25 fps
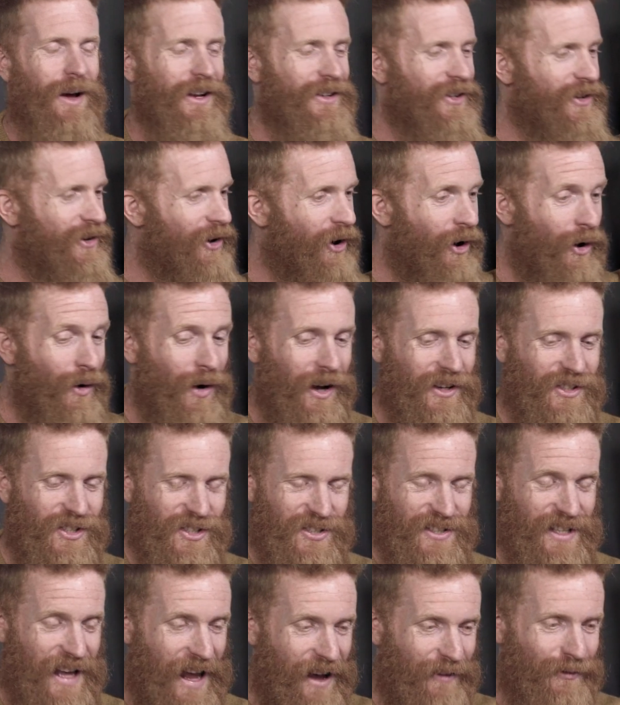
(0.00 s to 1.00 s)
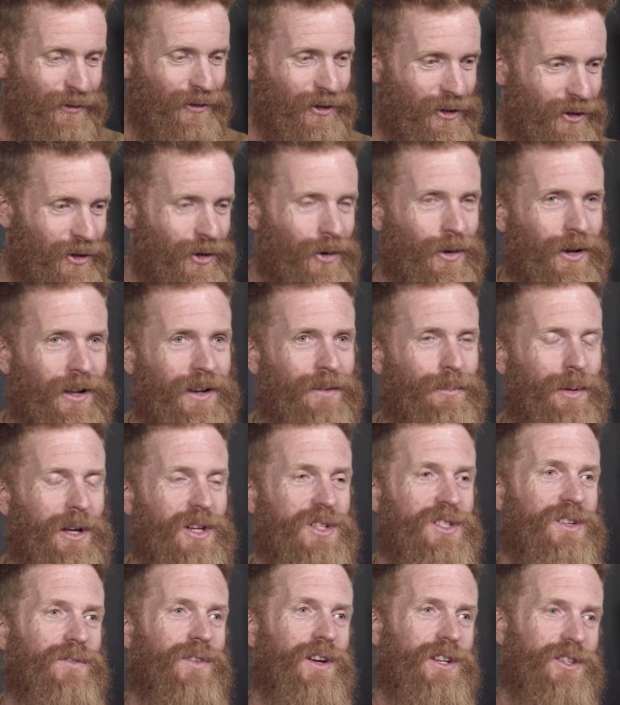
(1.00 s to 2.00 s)
I don't know, I just have to do it,
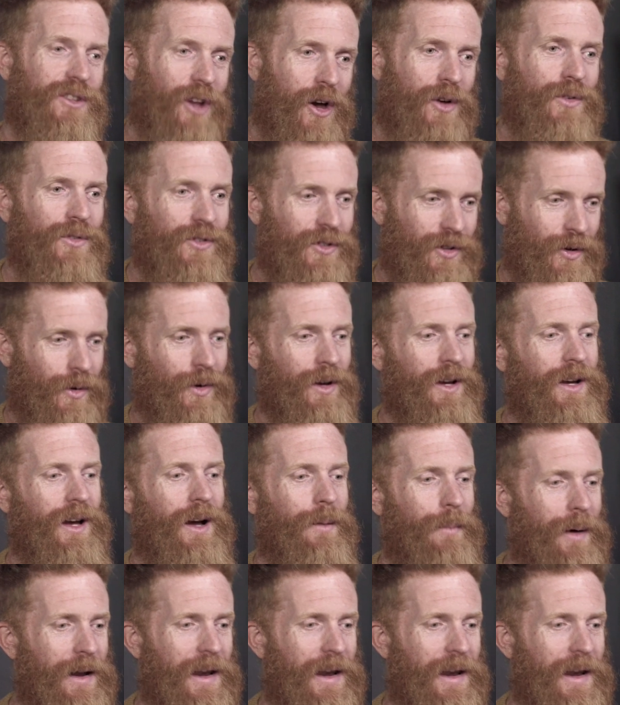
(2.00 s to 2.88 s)
because if I don't do it, I'm